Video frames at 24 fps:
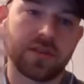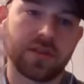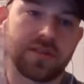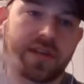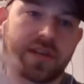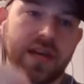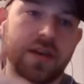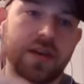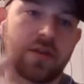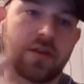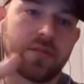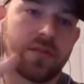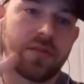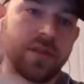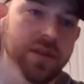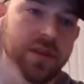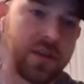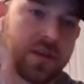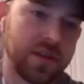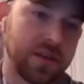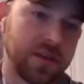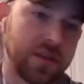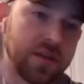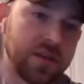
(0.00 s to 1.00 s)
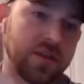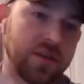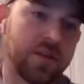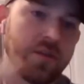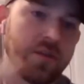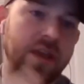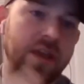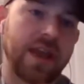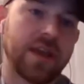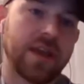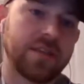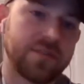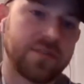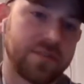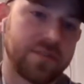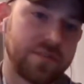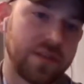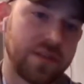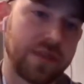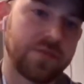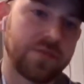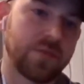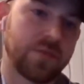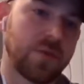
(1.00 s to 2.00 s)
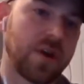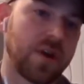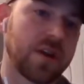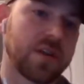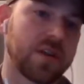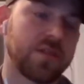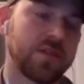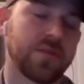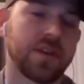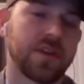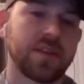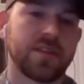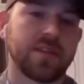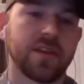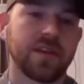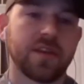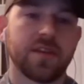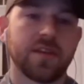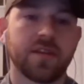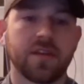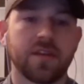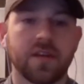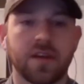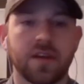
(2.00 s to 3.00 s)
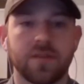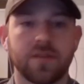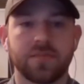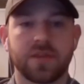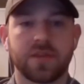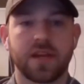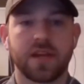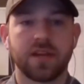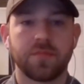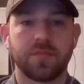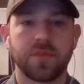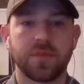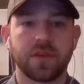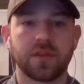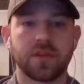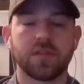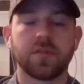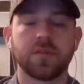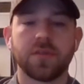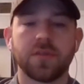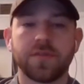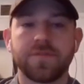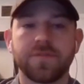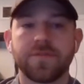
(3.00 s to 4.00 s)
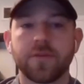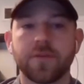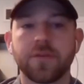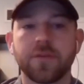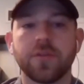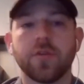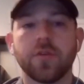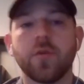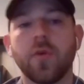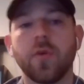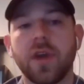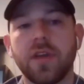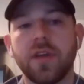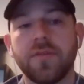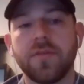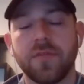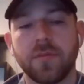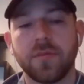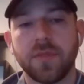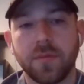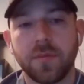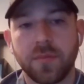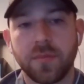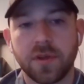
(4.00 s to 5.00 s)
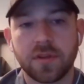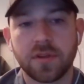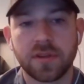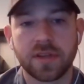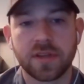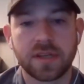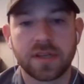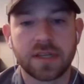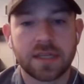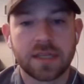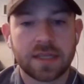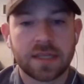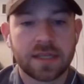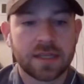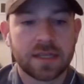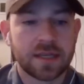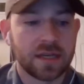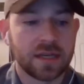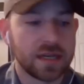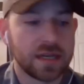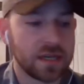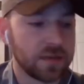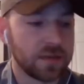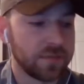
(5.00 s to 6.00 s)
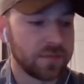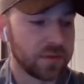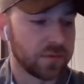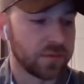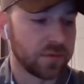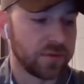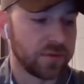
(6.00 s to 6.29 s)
down as Deb's walking right there, kind of being a little bit further away from the building. And what we